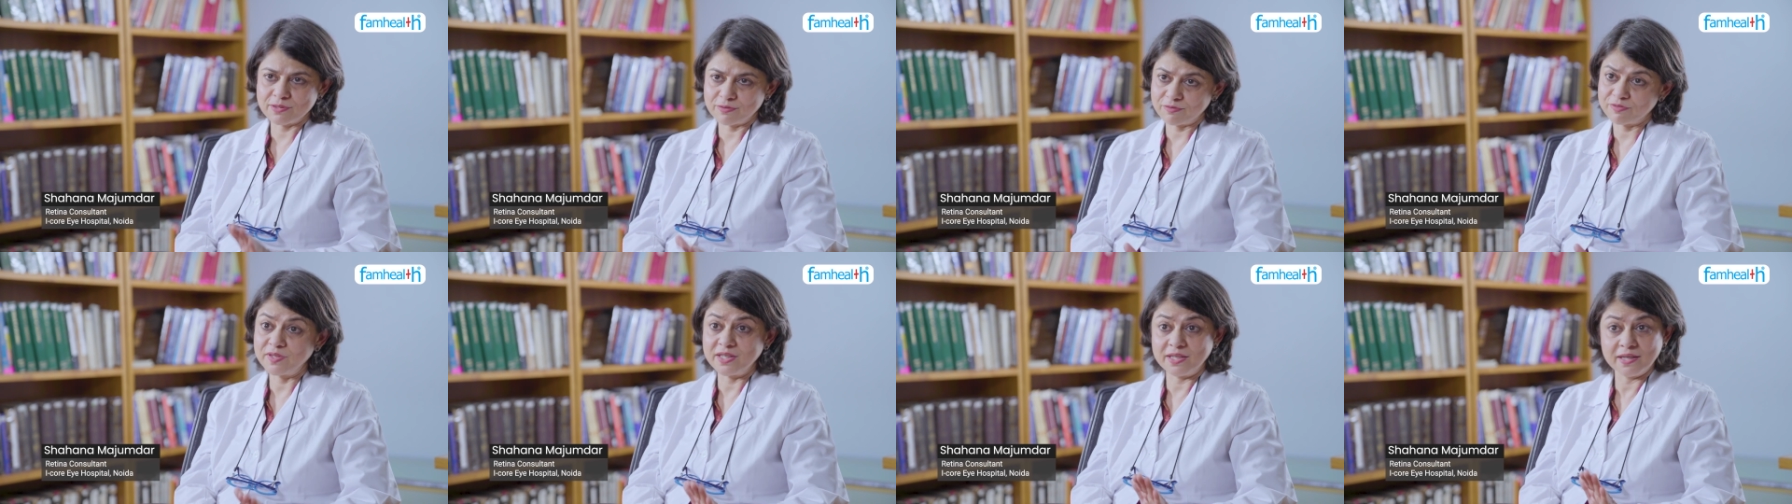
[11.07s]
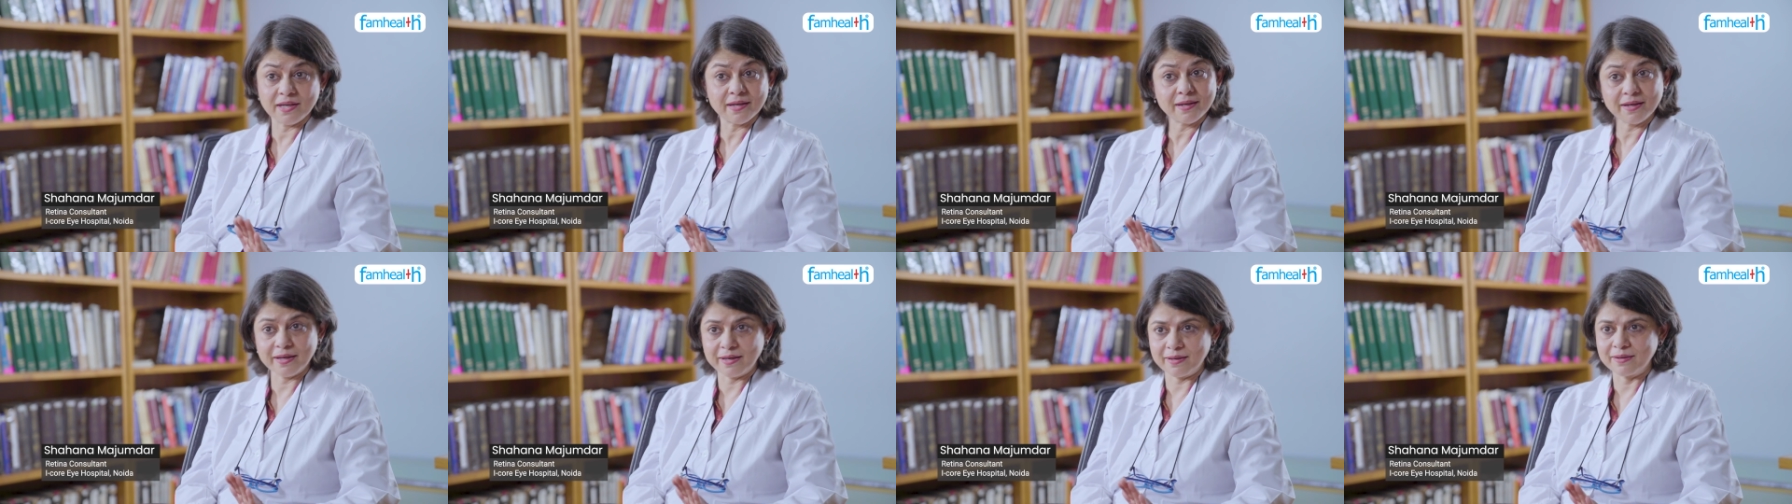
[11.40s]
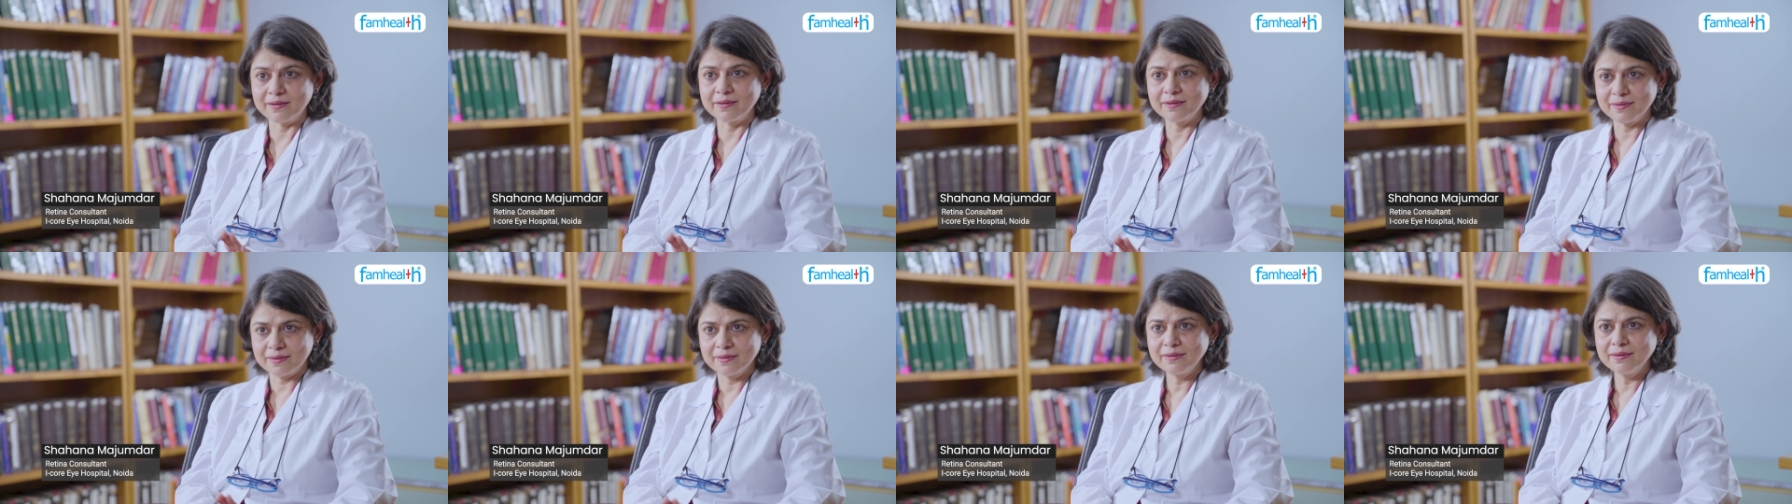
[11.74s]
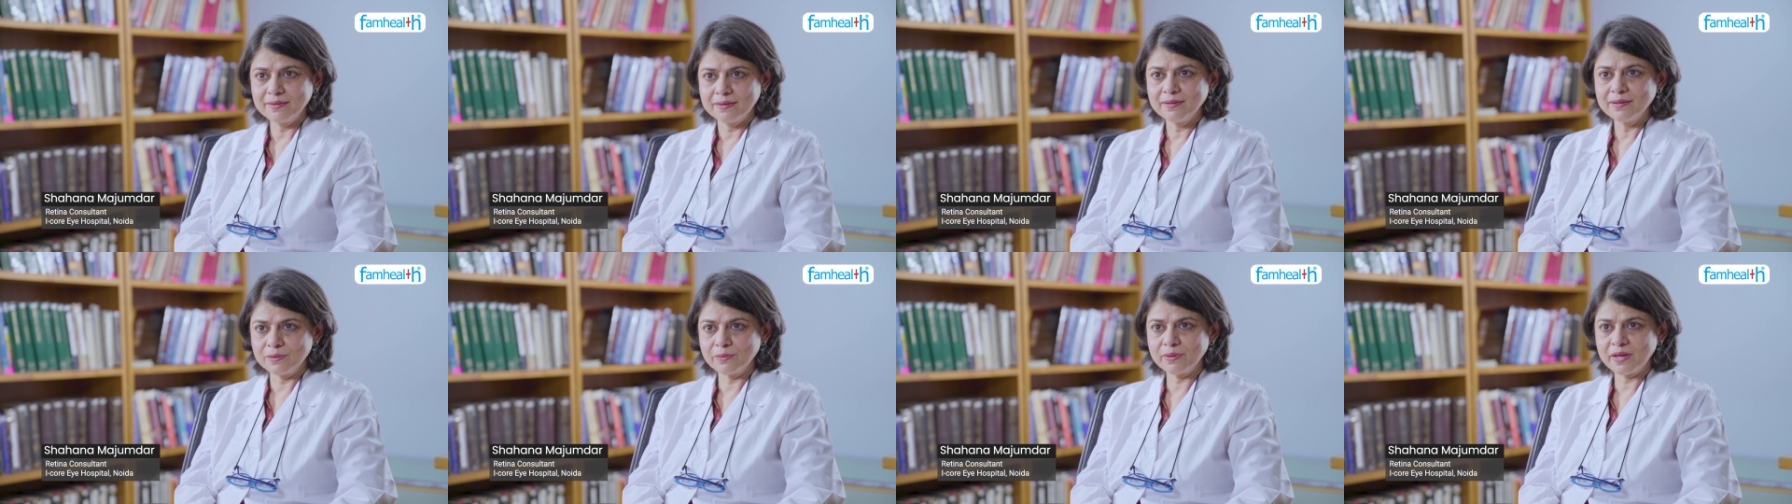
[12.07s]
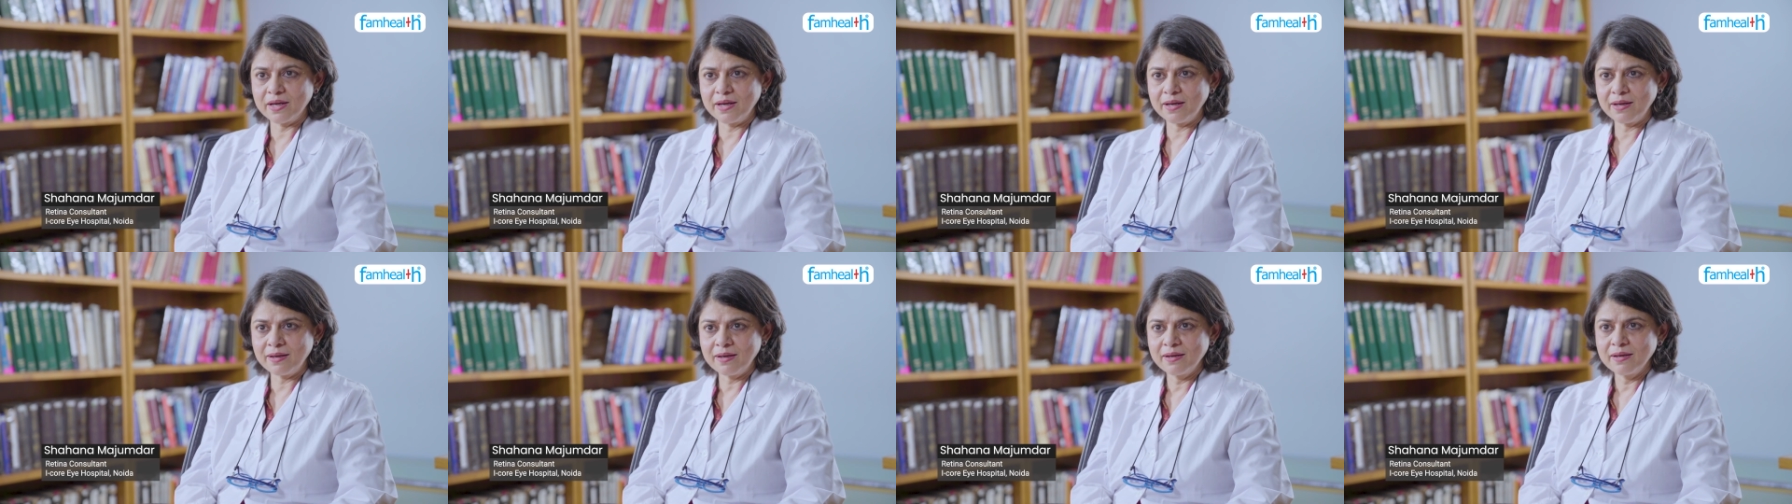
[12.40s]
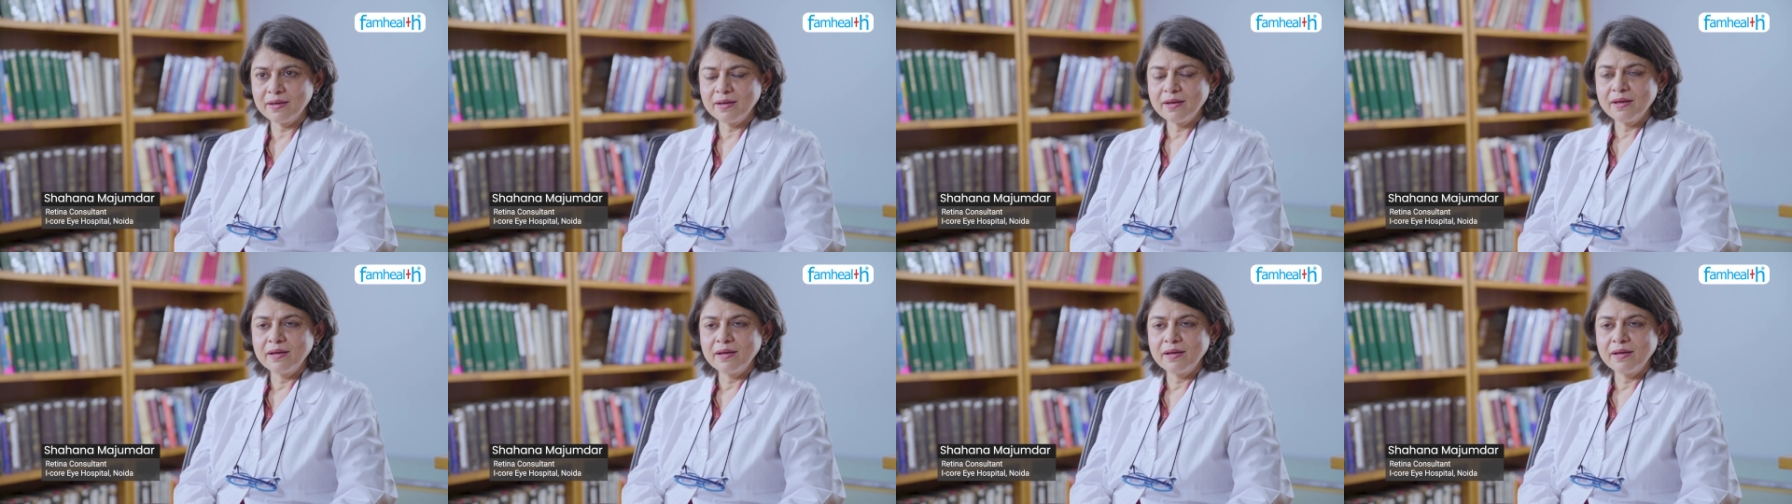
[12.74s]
of the eye. Okay?